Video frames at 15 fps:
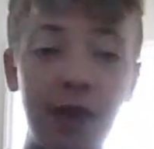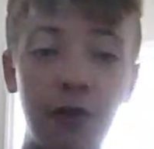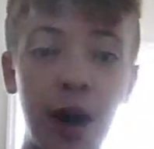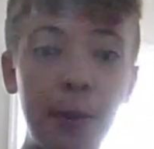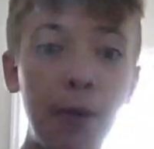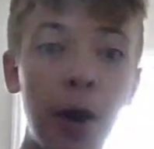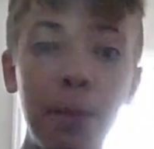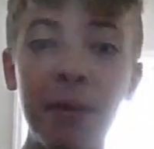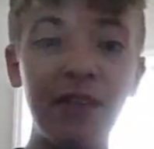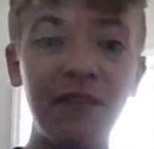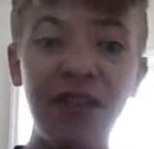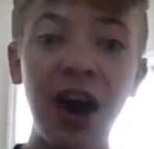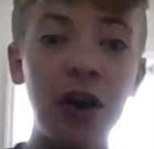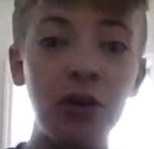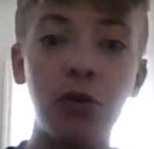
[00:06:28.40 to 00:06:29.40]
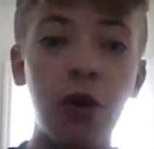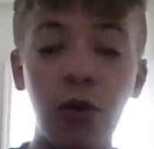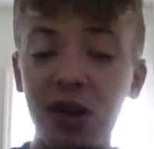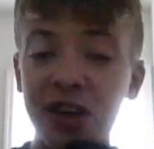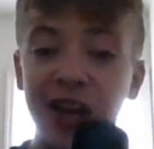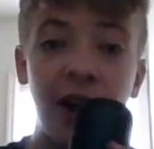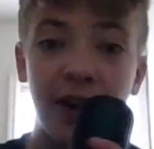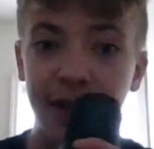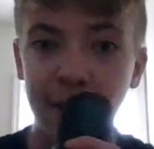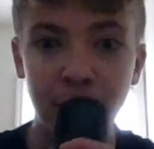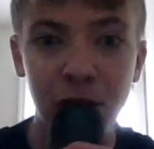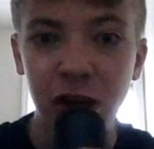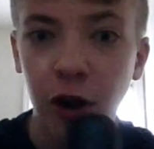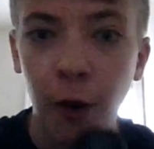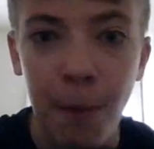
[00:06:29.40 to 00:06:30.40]
I'm hoping the value goes down in them
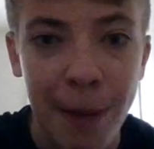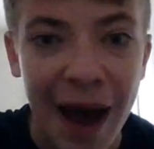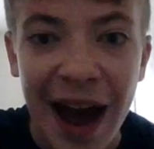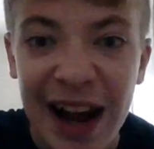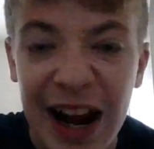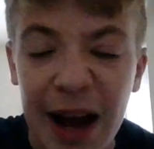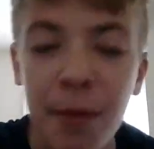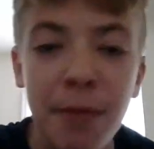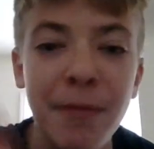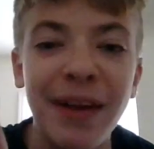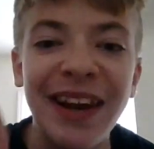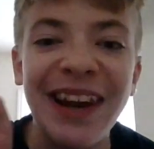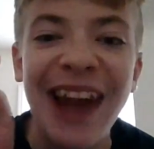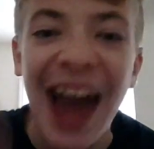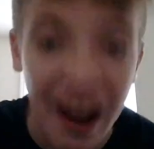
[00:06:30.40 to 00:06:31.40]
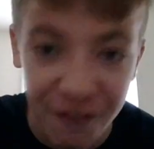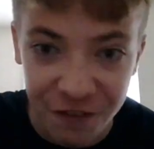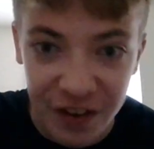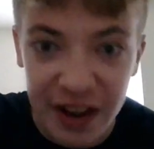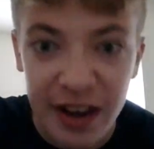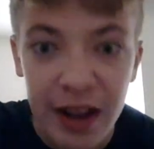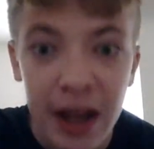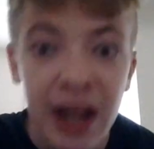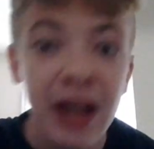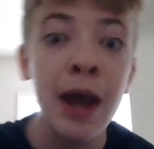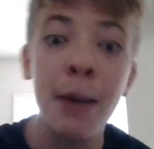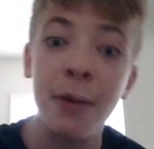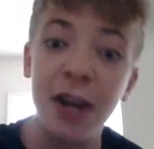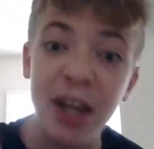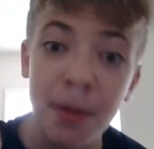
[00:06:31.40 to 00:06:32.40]
so bad, I'm going to be laughing
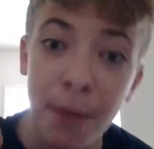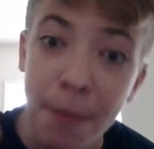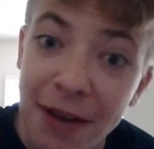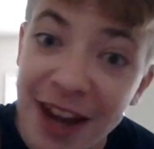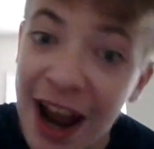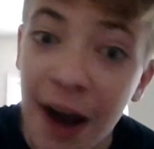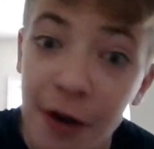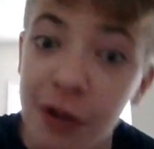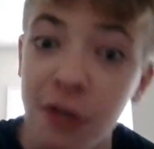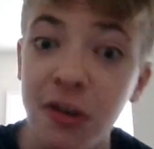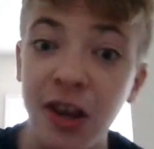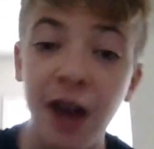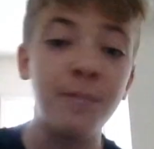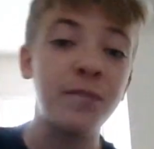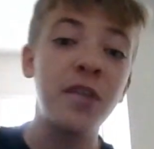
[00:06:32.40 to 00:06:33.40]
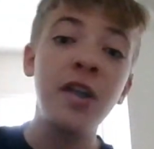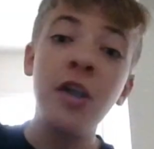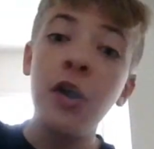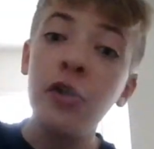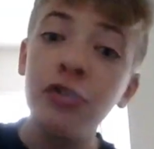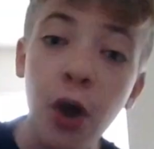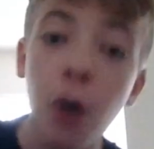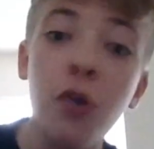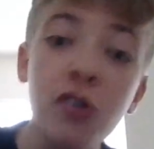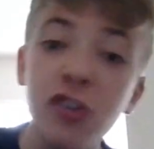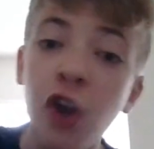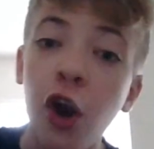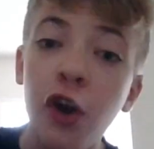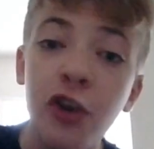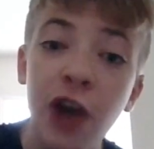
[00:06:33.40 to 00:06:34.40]
because I'm going to be telling you something. Those
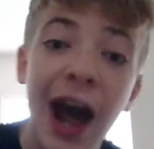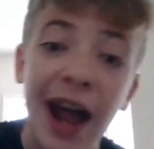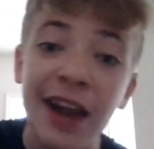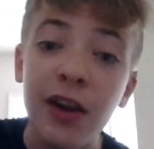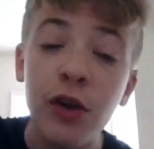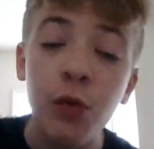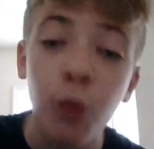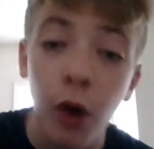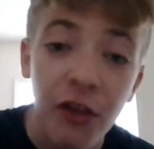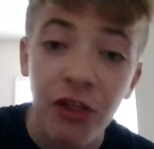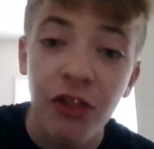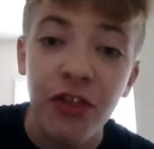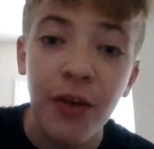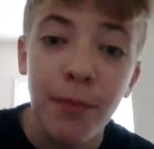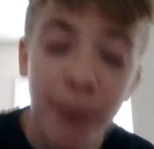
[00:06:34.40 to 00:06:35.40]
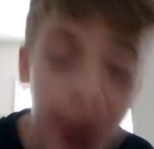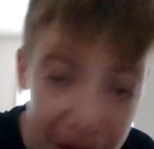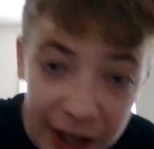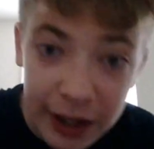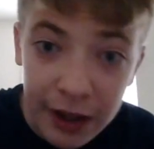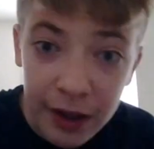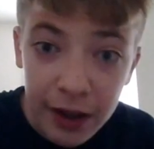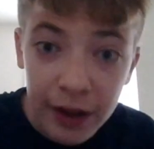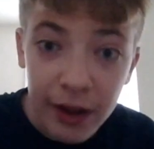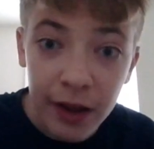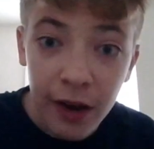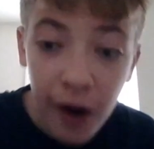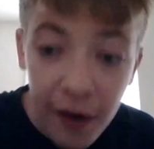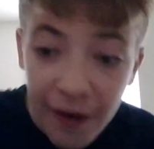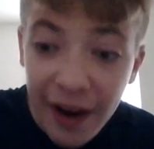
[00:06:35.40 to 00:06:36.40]
are not worth the money.
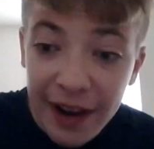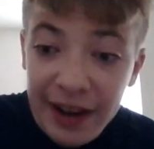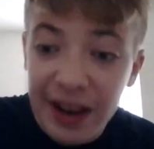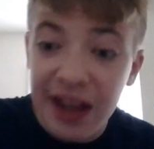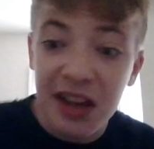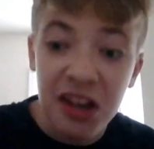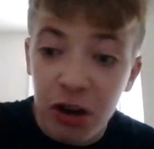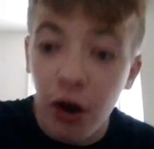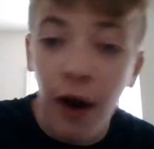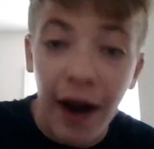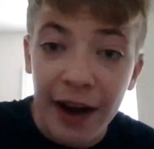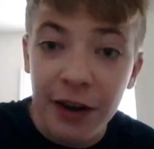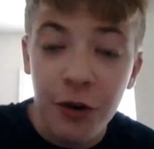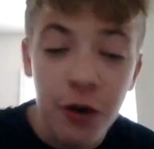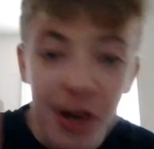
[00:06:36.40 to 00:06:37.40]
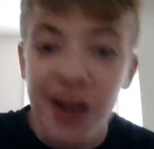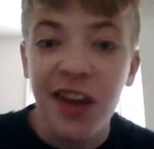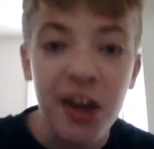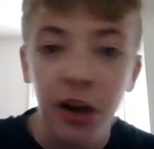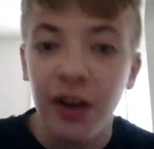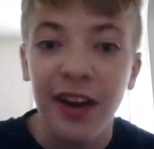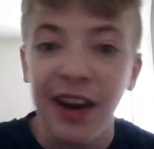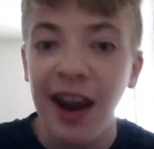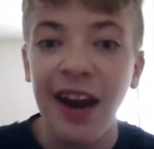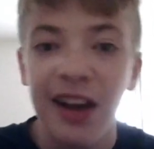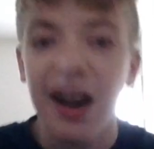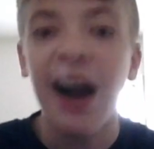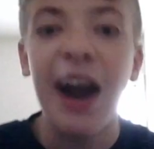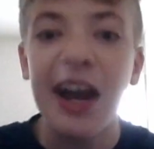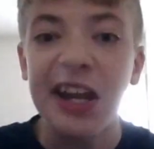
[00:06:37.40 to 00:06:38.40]
Alright, it's not. You're just looking at a
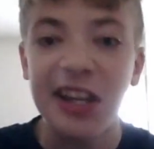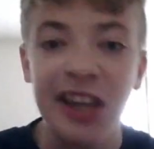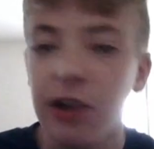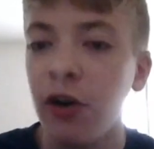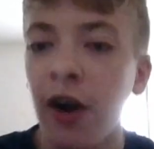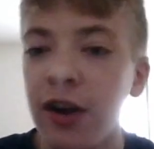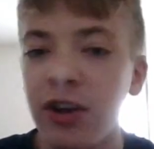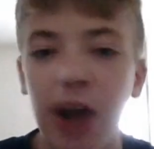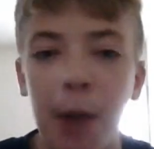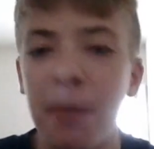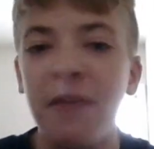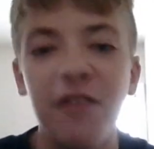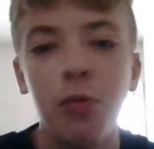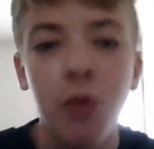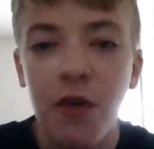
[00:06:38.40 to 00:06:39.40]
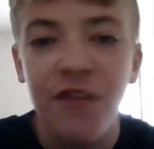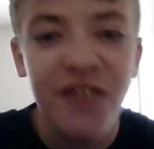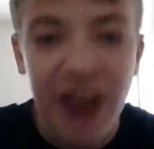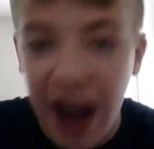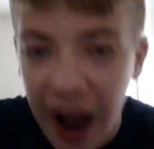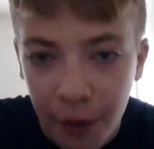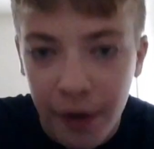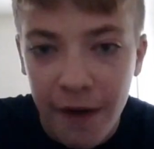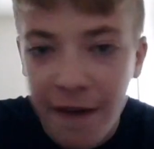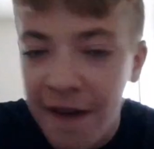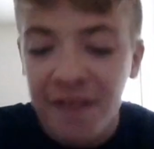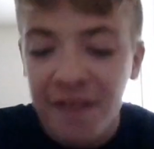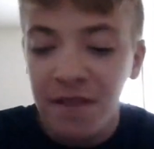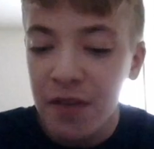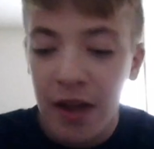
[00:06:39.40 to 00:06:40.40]
guy sitting on top of a roof tower
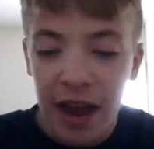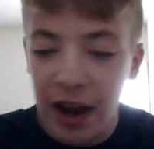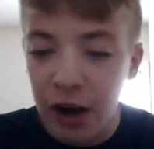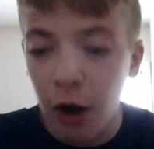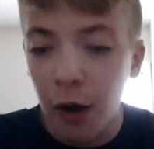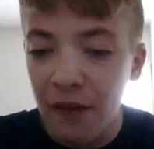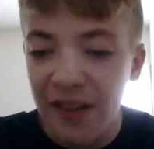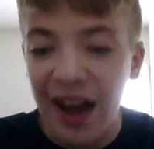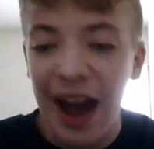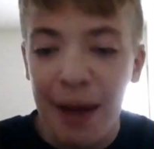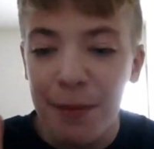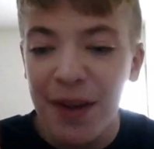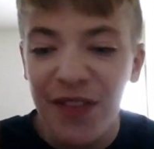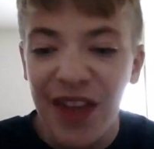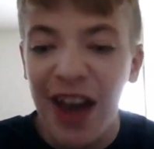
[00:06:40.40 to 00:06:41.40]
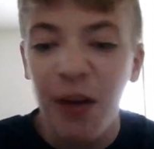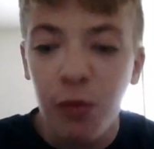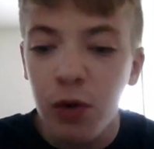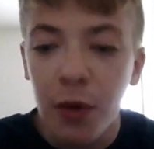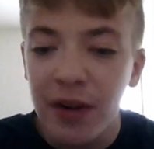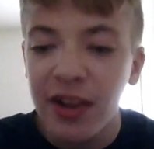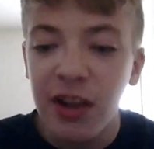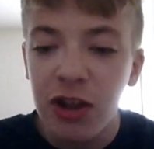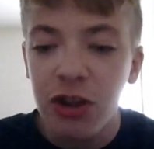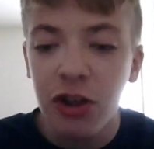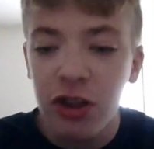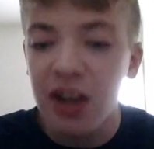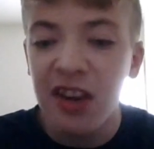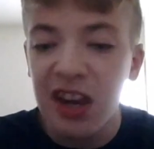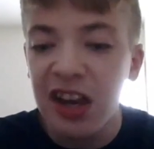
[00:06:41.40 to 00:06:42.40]
and all that. I mean, that ruined
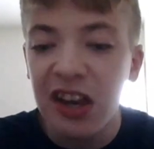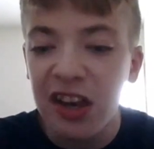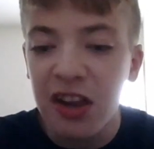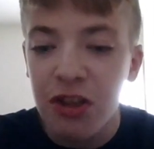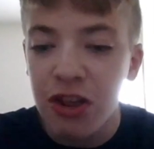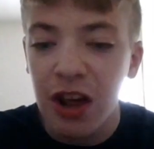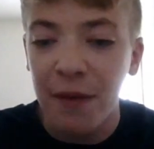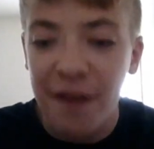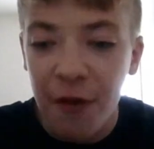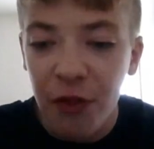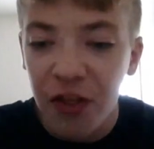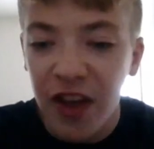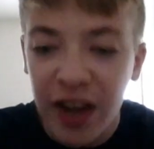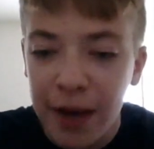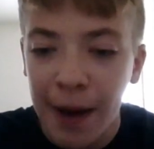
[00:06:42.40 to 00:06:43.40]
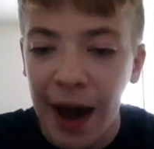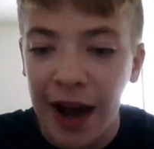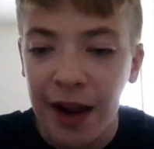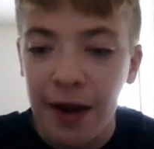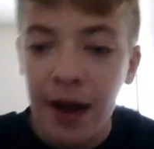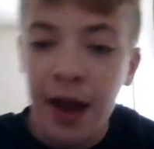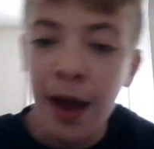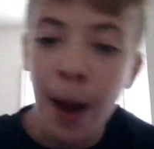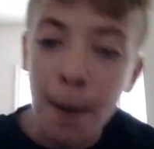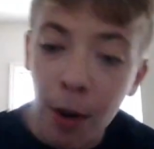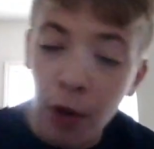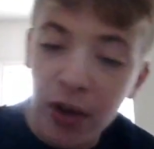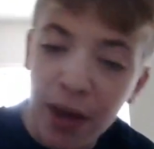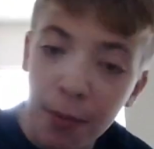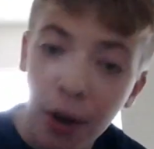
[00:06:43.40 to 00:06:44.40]
the TCG when you think about it.
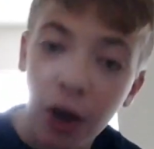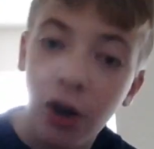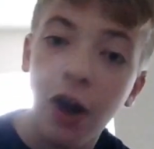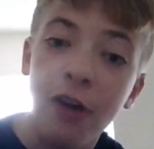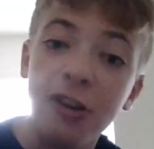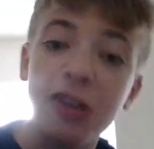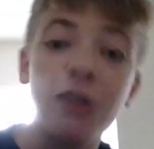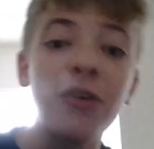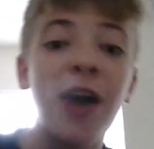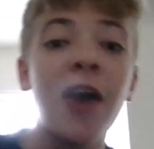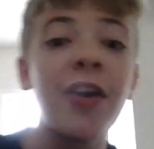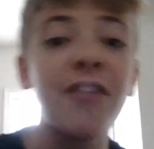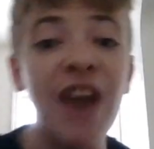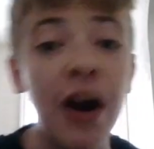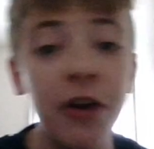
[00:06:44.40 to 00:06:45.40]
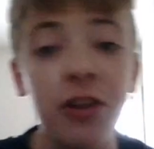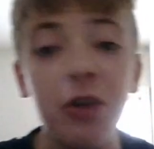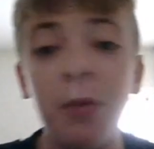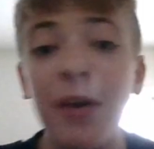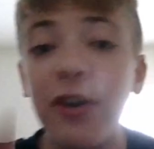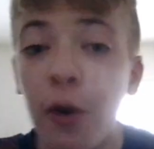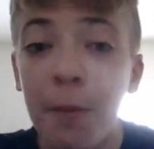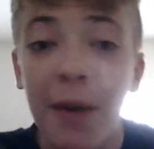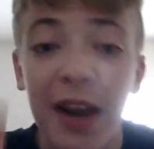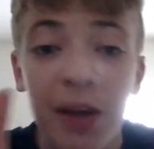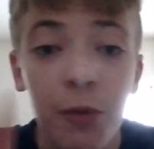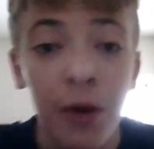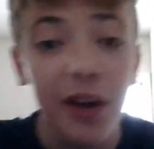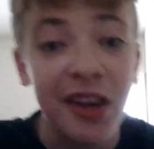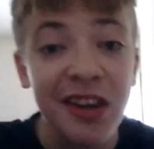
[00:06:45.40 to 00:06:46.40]
Pokemon cards go down in value when nobody
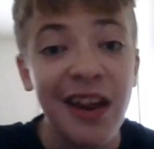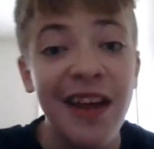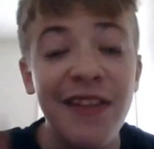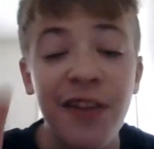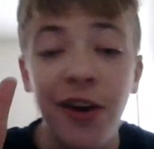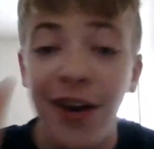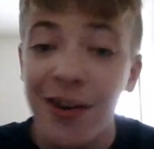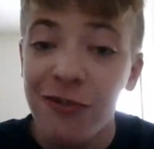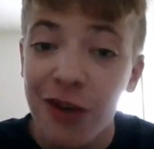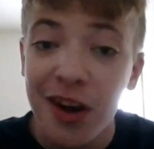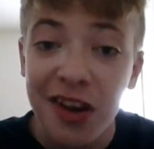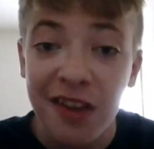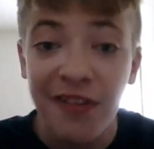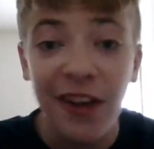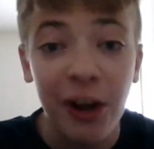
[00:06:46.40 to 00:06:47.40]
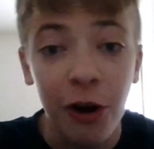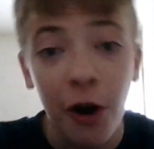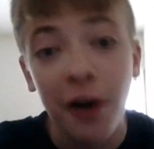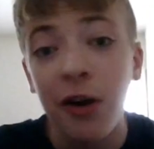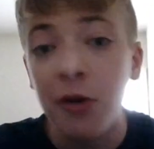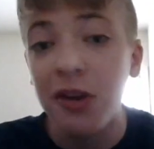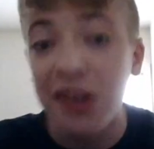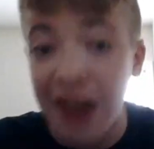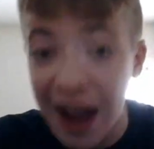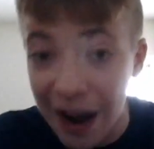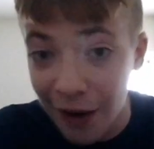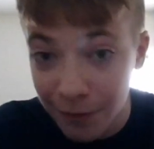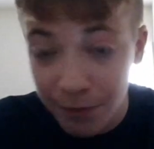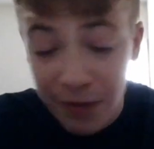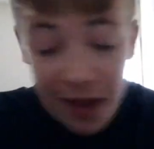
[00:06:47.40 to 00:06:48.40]
wants it and their interest in the card goes
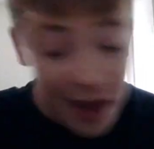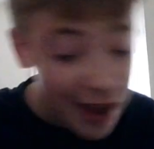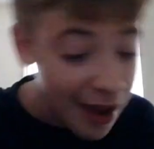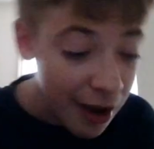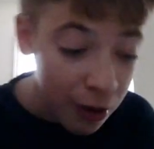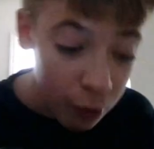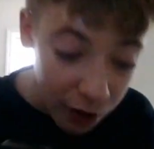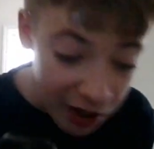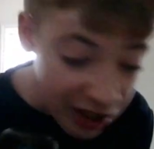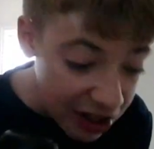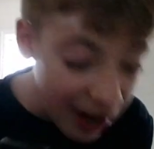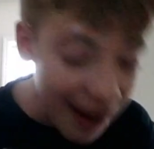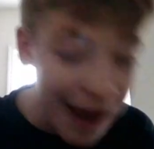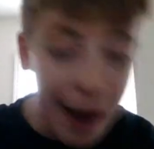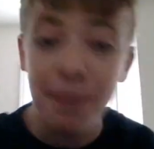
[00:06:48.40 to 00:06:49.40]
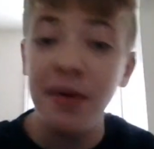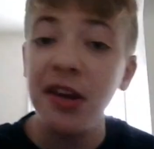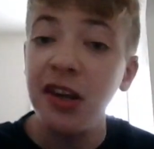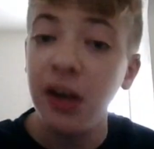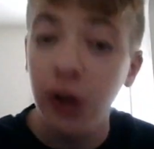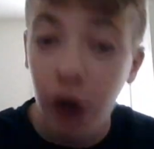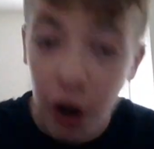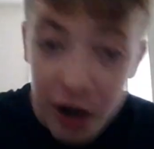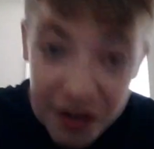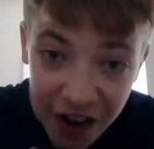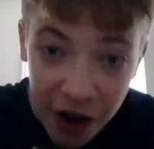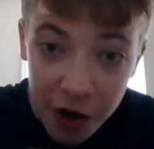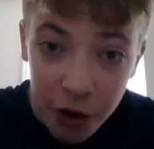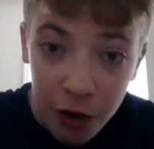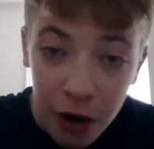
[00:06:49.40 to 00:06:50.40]
down. Once that happens, the card's
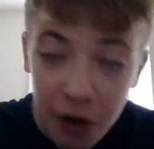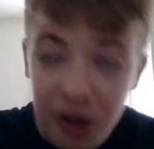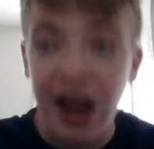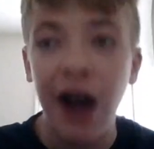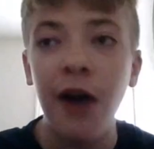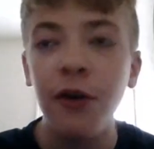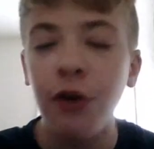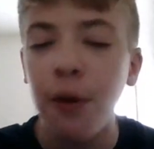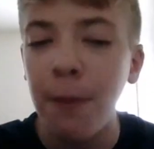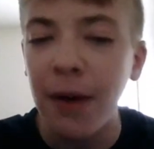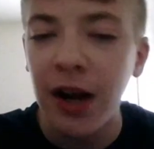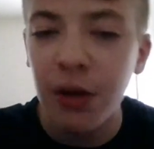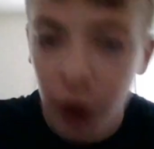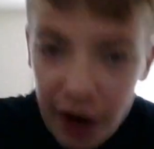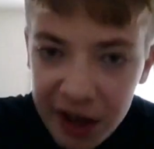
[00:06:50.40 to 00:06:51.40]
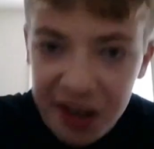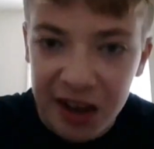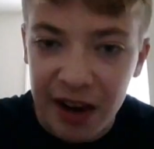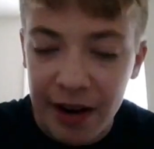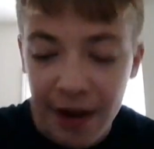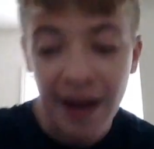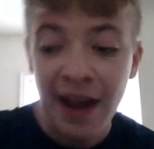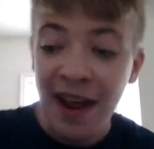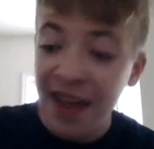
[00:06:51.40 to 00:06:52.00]
value goes down, nobody wants it.